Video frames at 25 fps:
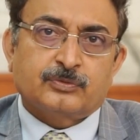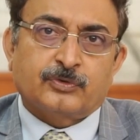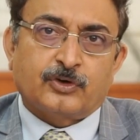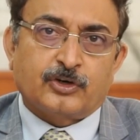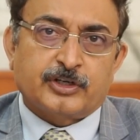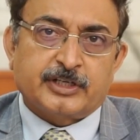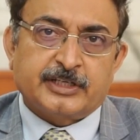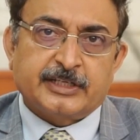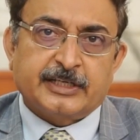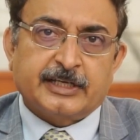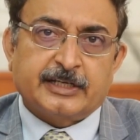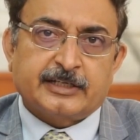
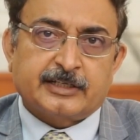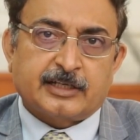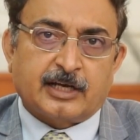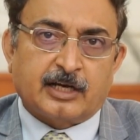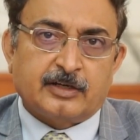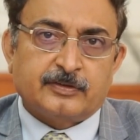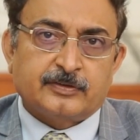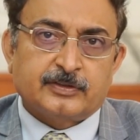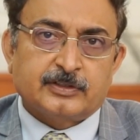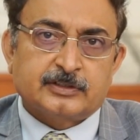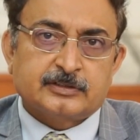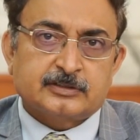48
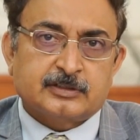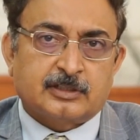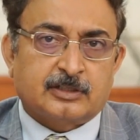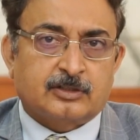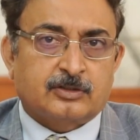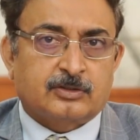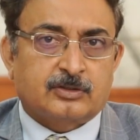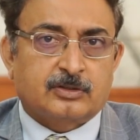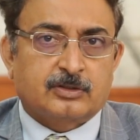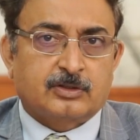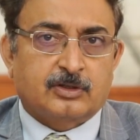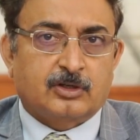hours
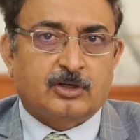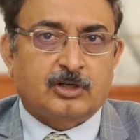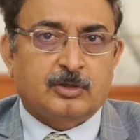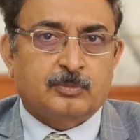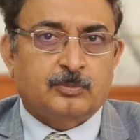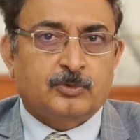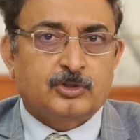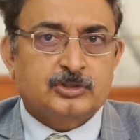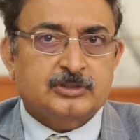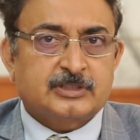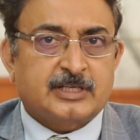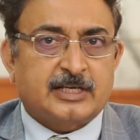and
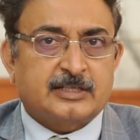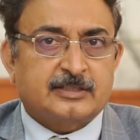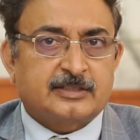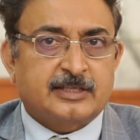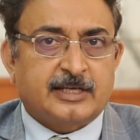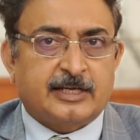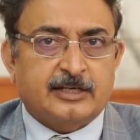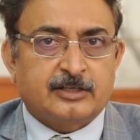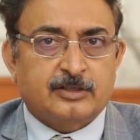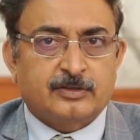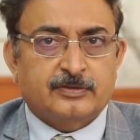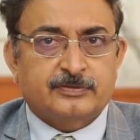almost at
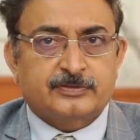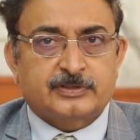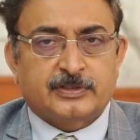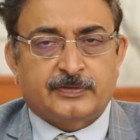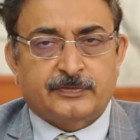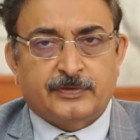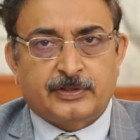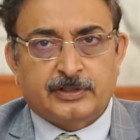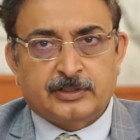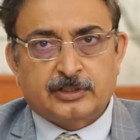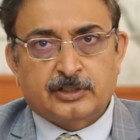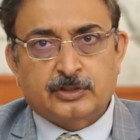the end of
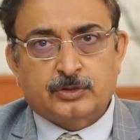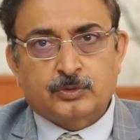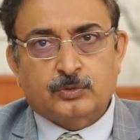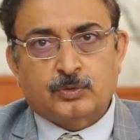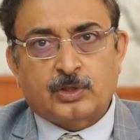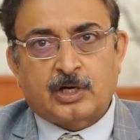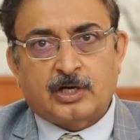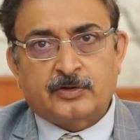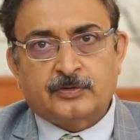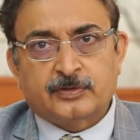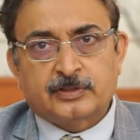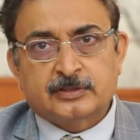
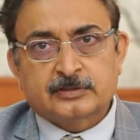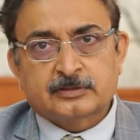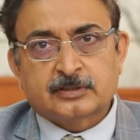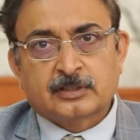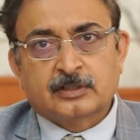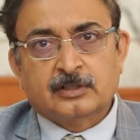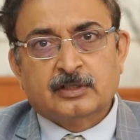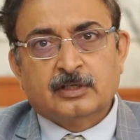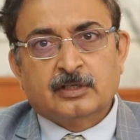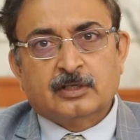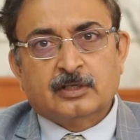72 hours,